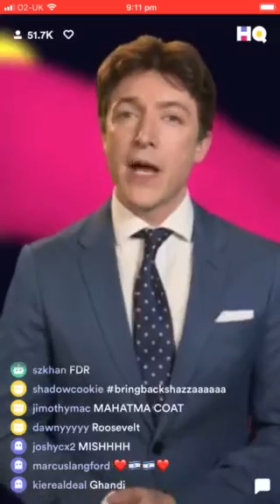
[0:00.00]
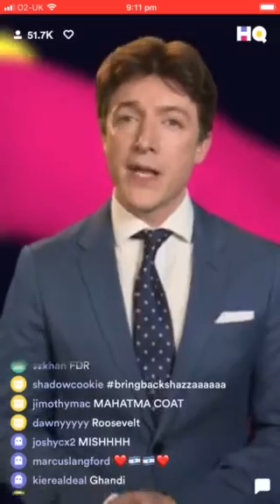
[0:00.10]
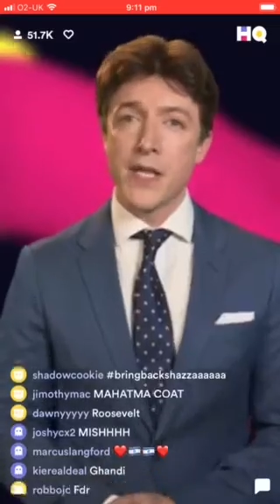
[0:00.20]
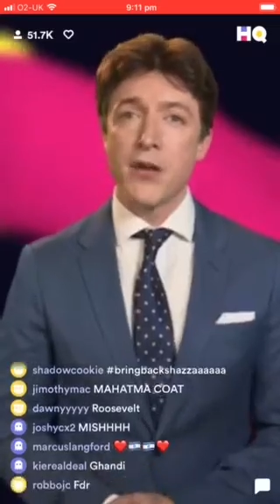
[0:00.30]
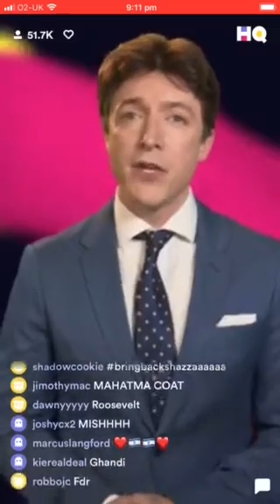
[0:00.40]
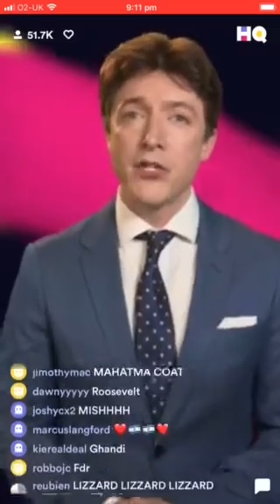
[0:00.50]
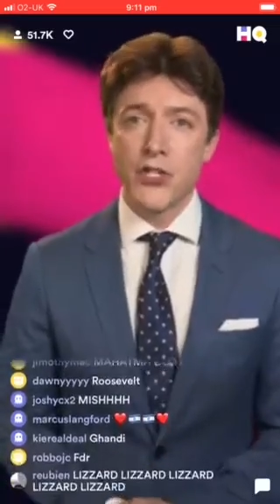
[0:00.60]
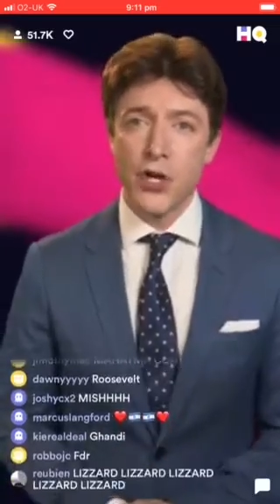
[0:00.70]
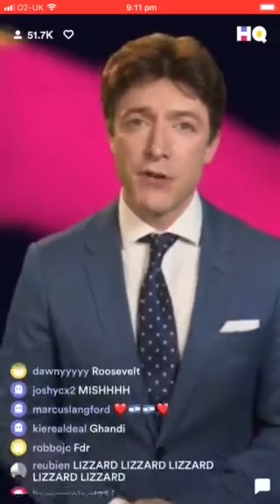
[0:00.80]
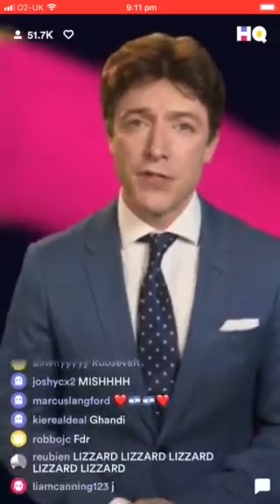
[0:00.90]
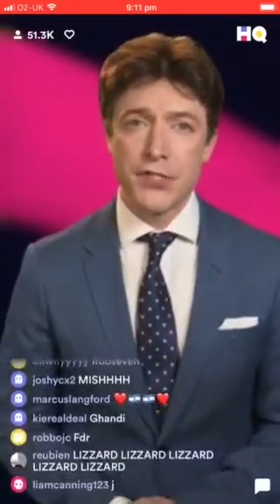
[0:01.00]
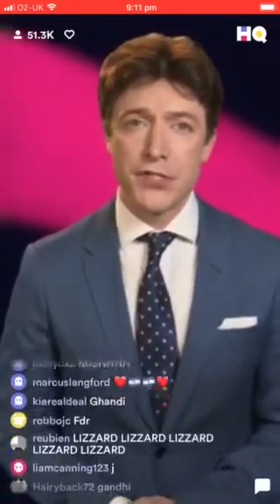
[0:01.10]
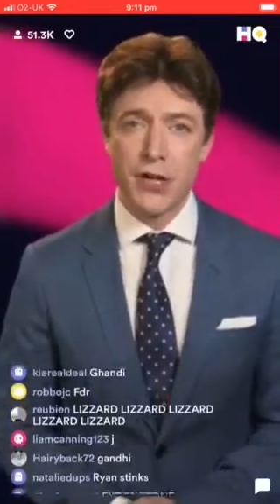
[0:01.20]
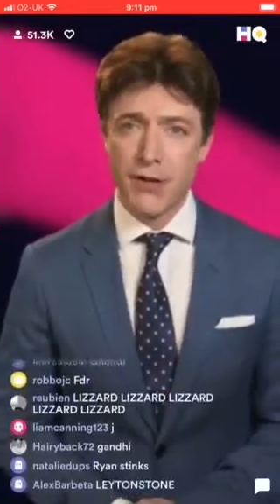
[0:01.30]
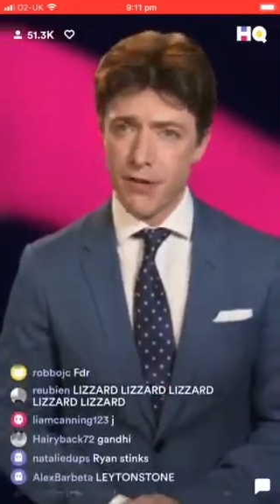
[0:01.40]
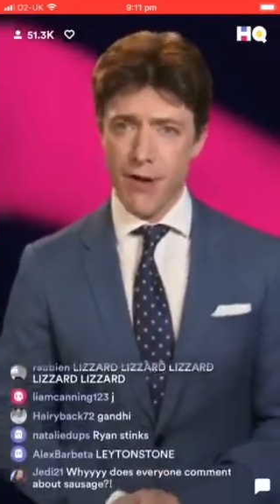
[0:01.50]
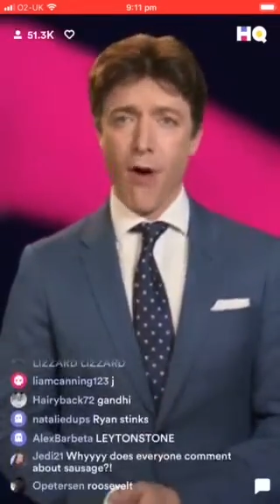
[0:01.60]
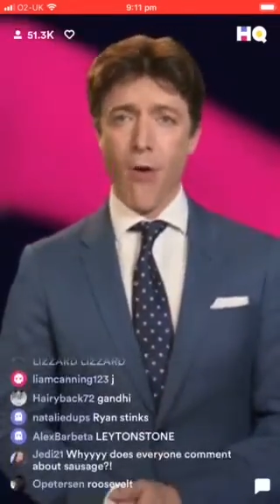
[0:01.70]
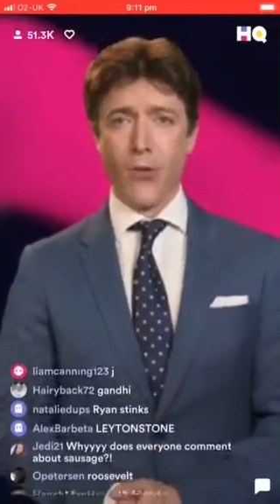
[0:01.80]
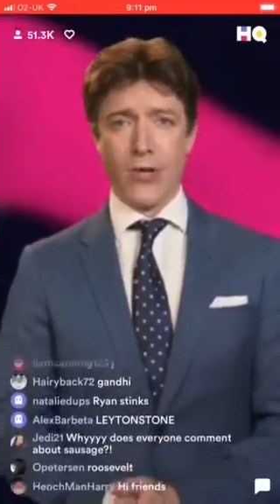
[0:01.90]
by his own insurance,
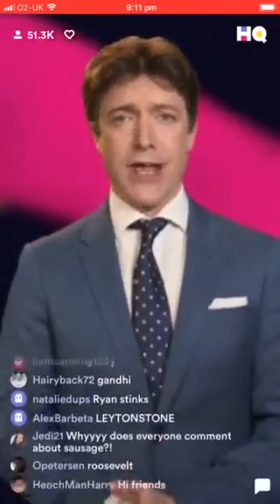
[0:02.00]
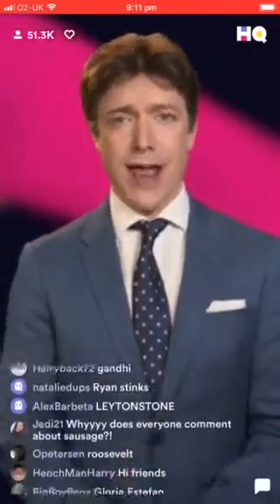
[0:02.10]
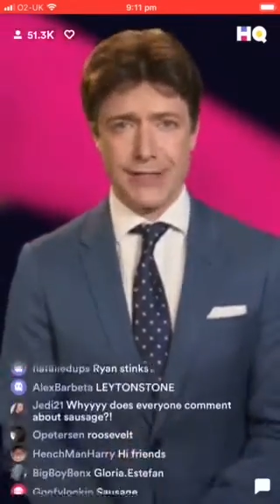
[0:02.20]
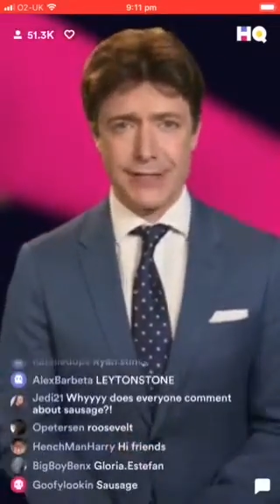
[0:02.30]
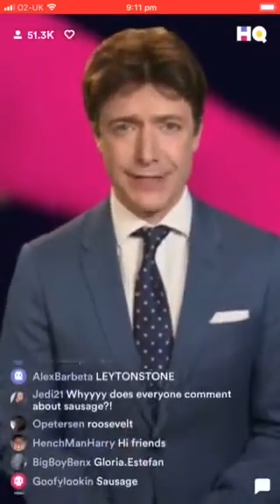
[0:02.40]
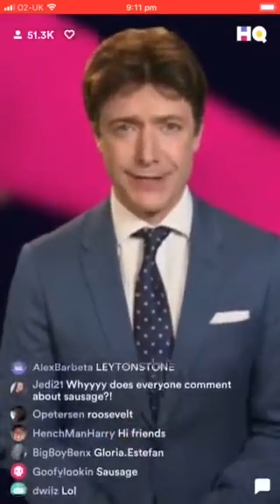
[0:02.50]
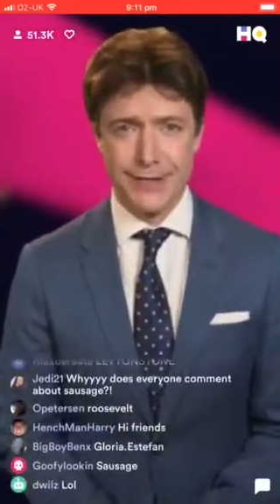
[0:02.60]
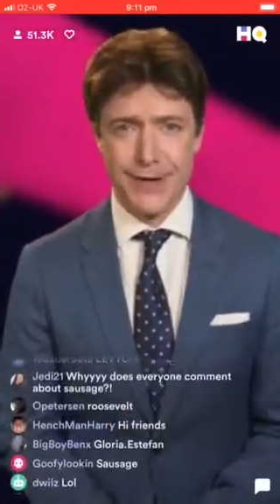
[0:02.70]
oh yes,